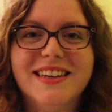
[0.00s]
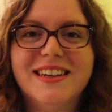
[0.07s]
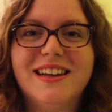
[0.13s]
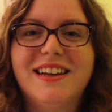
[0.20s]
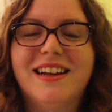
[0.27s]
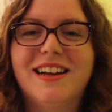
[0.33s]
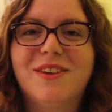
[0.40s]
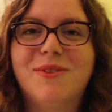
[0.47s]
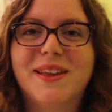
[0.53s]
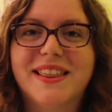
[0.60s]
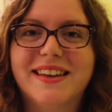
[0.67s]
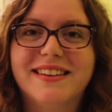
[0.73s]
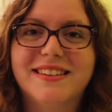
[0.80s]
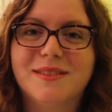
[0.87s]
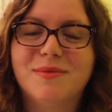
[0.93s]
with
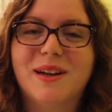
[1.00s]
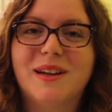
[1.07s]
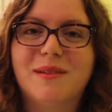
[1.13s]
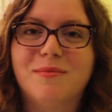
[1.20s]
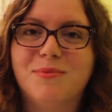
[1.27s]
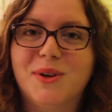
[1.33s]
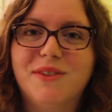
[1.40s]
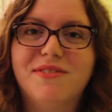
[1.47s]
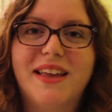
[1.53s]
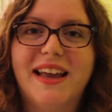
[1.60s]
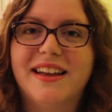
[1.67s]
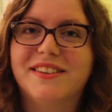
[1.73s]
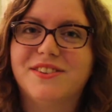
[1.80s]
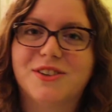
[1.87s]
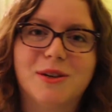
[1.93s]
his
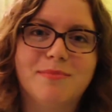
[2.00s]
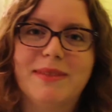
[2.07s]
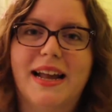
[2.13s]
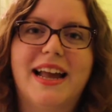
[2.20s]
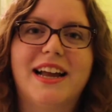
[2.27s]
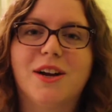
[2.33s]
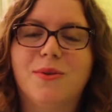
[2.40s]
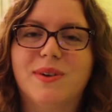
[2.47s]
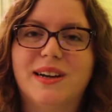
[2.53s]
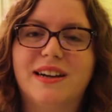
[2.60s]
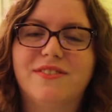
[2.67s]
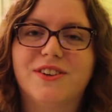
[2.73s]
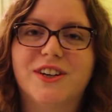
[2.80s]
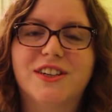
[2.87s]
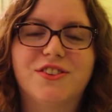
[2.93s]
briefcase or bag or
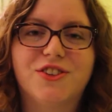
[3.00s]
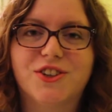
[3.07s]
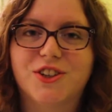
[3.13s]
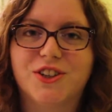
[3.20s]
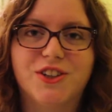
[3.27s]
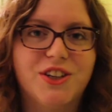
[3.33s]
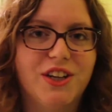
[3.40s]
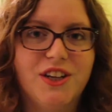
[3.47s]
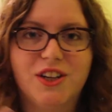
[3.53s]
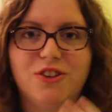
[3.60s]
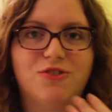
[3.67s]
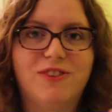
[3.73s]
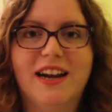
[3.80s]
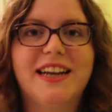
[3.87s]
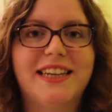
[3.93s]
whatever, and started
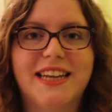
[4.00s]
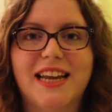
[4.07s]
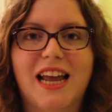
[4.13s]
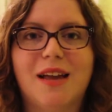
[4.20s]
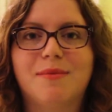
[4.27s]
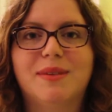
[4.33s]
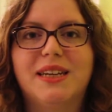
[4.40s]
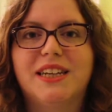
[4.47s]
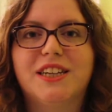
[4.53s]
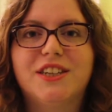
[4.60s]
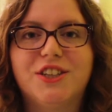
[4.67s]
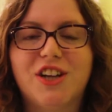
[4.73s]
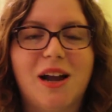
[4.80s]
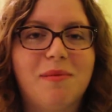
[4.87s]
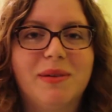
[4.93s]
ranting at me in
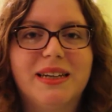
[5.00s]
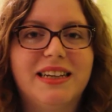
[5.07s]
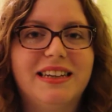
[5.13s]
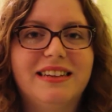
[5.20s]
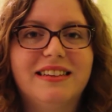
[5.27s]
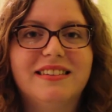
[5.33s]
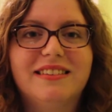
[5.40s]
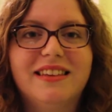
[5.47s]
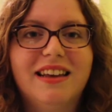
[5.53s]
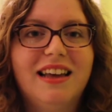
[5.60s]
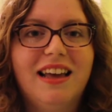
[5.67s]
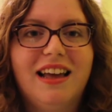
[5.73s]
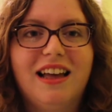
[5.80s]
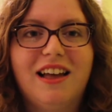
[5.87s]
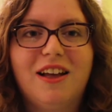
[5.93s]
Japanese.
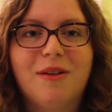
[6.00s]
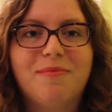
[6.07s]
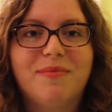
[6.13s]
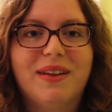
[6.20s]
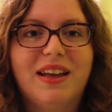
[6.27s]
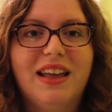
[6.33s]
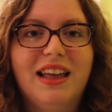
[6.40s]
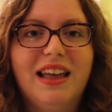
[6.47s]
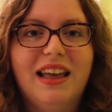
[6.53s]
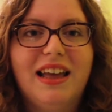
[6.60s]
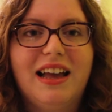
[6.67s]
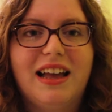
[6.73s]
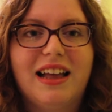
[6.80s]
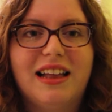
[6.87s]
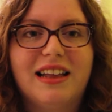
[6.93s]
I
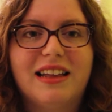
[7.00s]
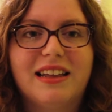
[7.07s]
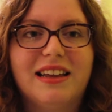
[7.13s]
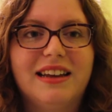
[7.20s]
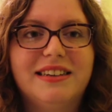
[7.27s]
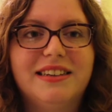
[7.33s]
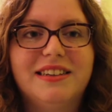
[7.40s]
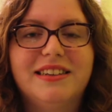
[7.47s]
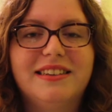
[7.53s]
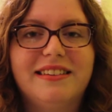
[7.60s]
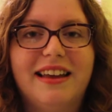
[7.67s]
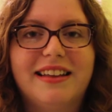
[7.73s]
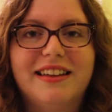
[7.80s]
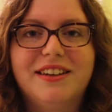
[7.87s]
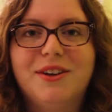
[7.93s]
didn't
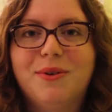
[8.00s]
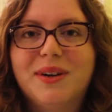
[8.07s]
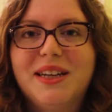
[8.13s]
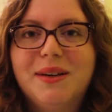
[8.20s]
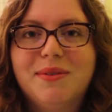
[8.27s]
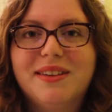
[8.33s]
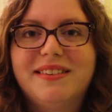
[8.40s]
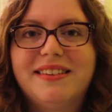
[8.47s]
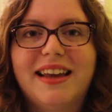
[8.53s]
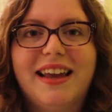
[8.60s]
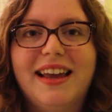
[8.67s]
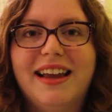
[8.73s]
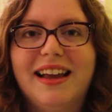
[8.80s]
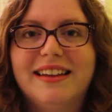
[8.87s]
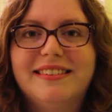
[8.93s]
exactly know what he was
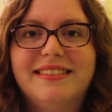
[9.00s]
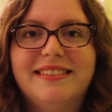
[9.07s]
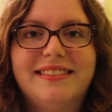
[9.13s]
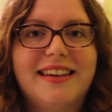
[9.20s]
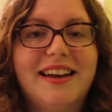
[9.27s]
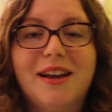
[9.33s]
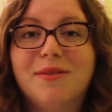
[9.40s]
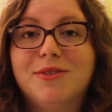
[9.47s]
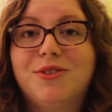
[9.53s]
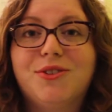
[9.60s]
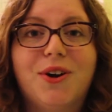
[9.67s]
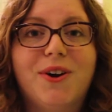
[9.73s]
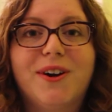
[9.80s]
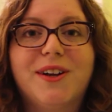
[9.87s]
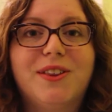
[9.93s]
saying. I said I was
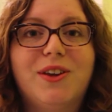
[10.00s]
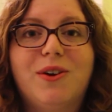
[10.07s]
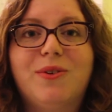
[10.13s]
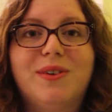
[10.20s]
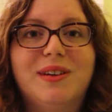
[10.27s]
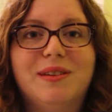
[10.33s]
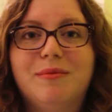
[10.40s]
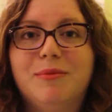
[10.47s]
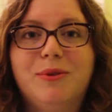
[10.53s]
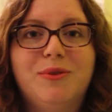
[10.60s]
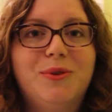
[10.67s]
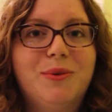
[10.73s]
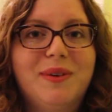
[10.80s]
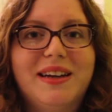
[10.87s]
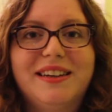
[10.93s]
sorry though and
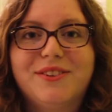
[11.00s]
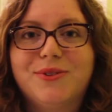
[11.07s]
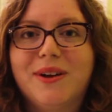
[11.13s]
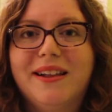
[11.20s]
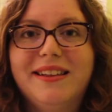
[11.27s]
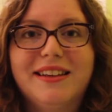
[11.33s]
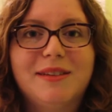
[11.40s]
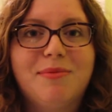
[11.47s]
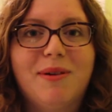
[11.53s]
moved away as quickly as